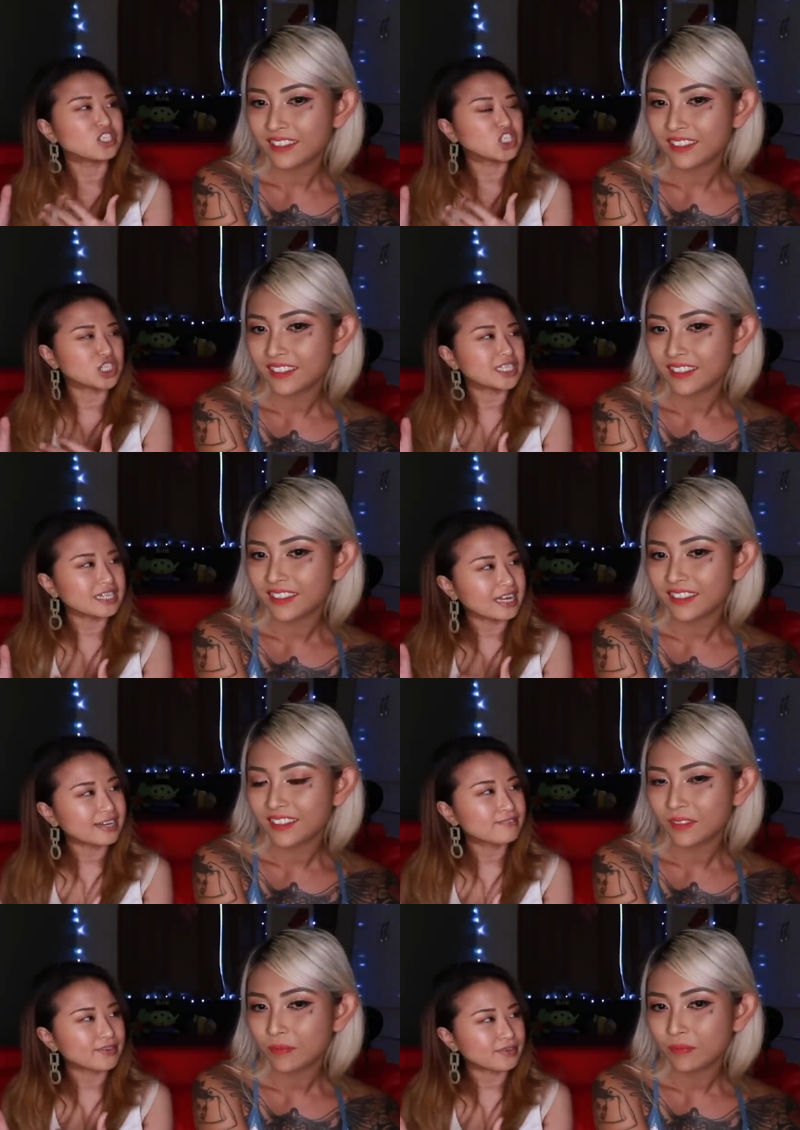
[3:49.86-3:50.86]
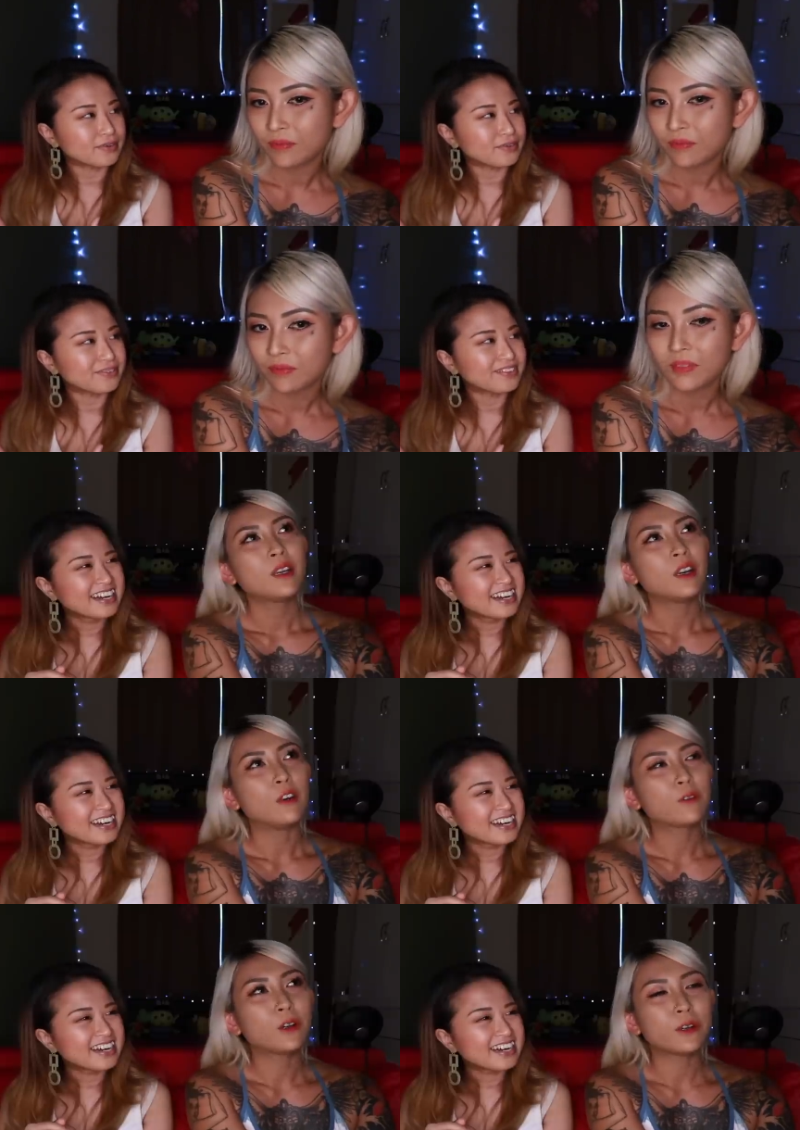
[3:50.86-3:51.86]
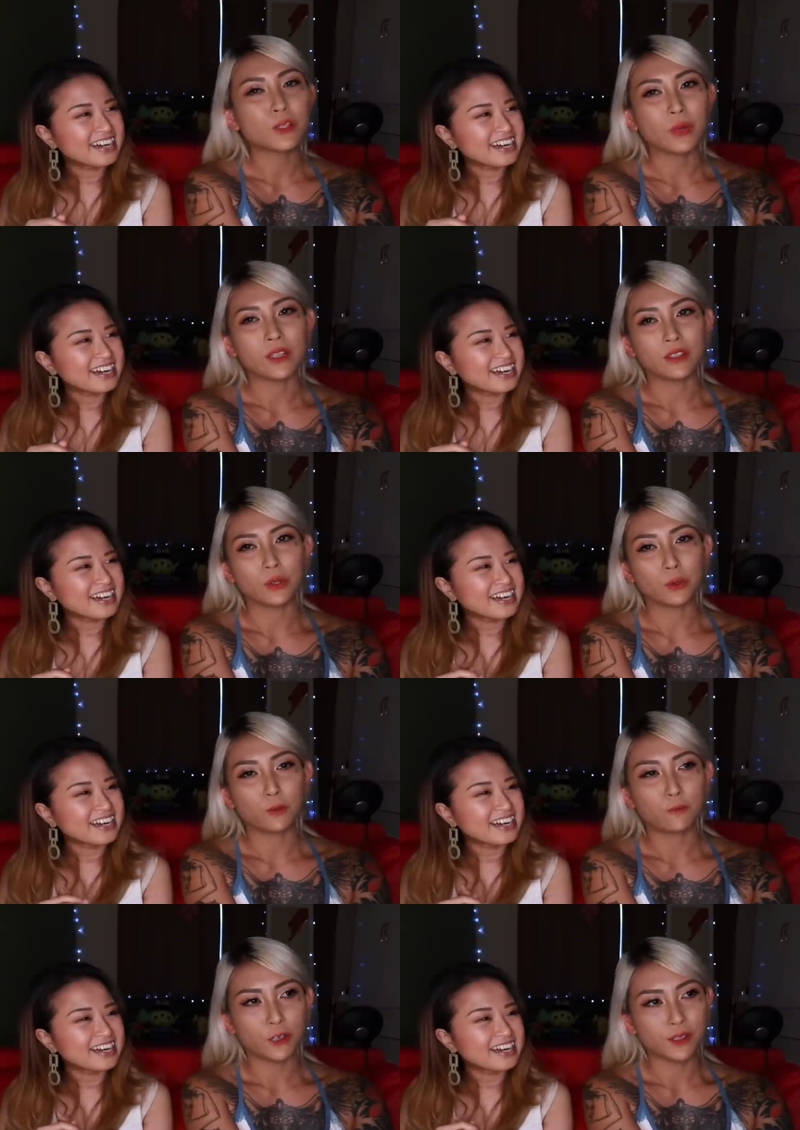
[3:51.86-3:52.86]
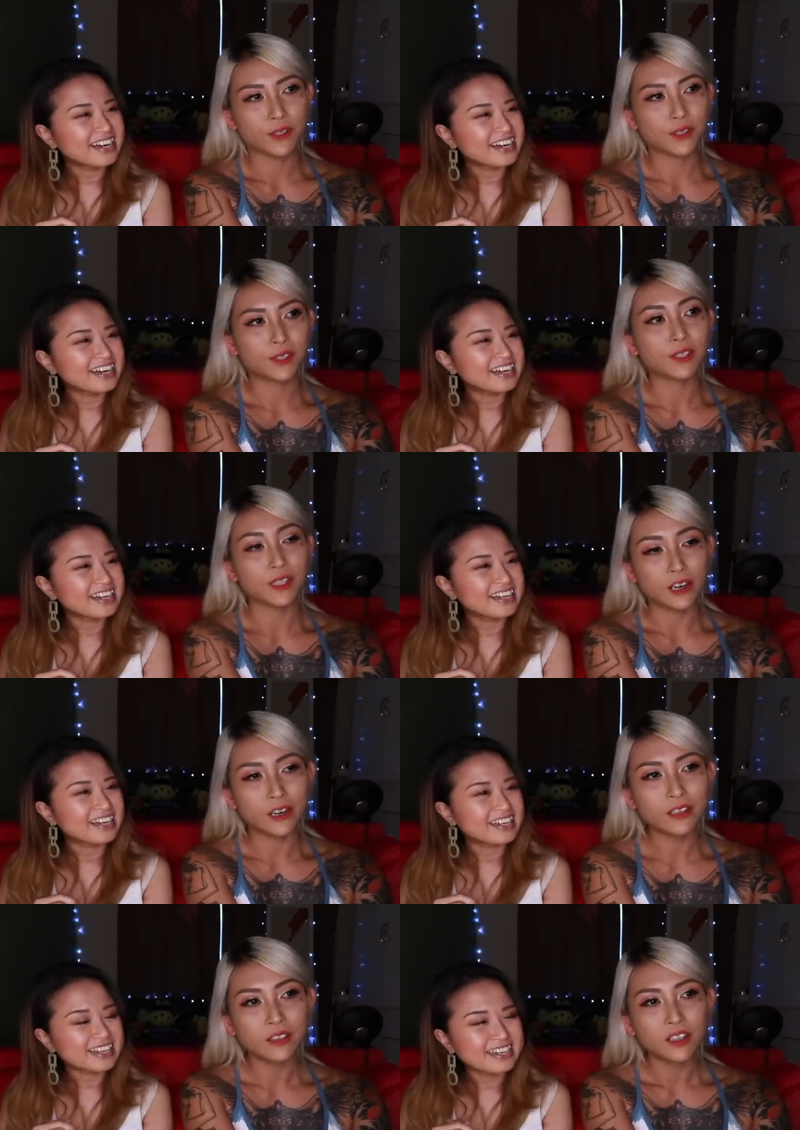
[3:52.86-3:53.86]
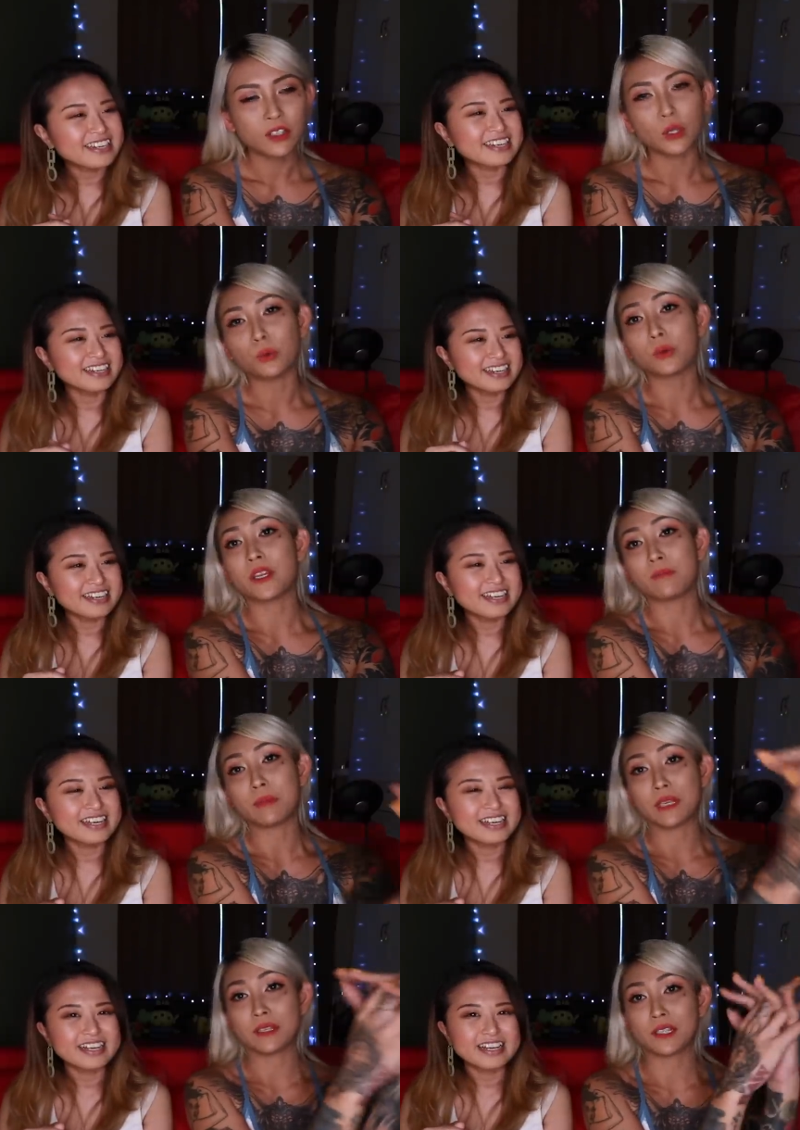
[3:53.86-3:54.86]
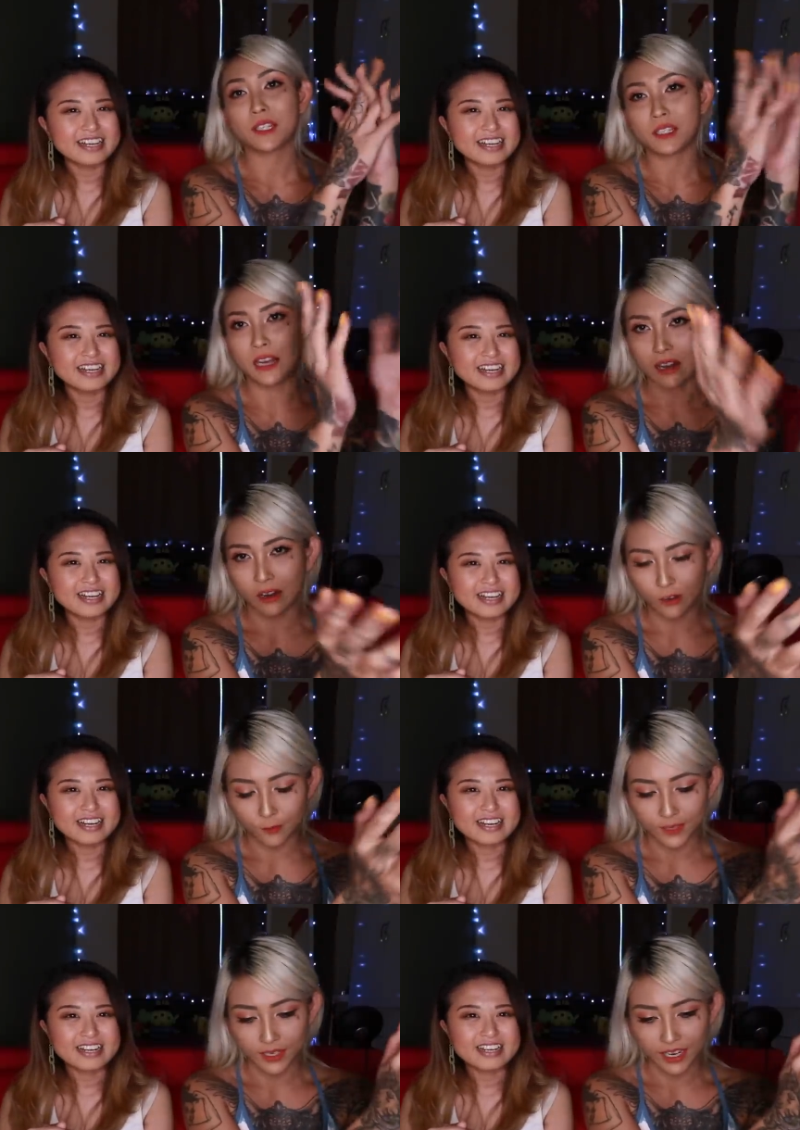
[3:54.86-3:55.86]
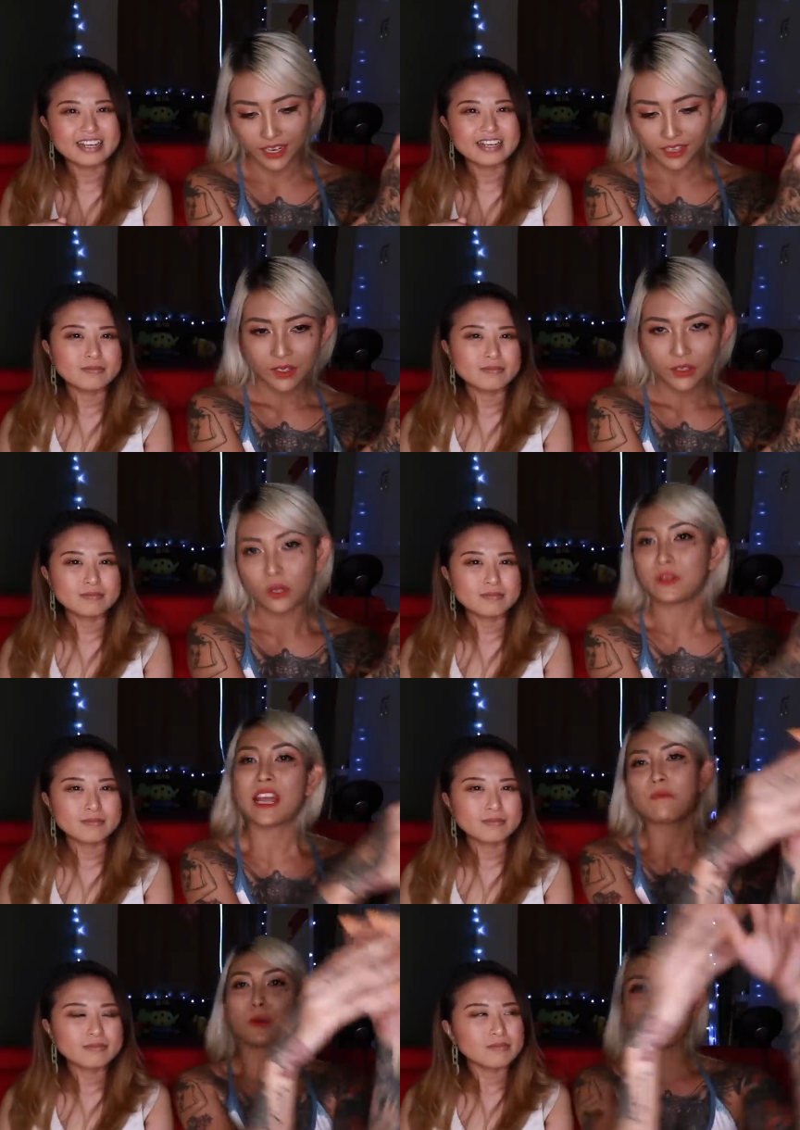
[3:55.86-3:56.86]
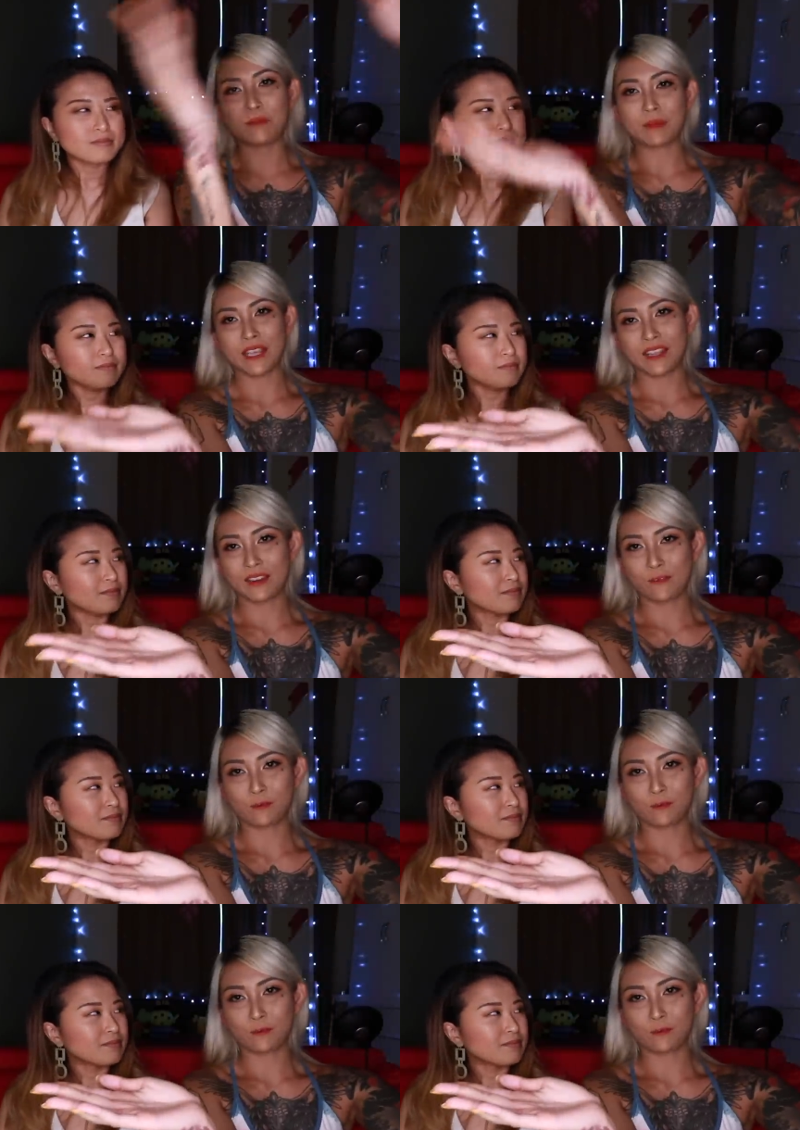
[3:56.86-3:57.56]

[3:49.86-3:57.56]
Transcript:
Speaker 1: the journey like for you?
Speaker 2: Of course, when you first start, mm -hmm. you mm-hmm. wouldn't be the star of the night. Your name wouldn't be in the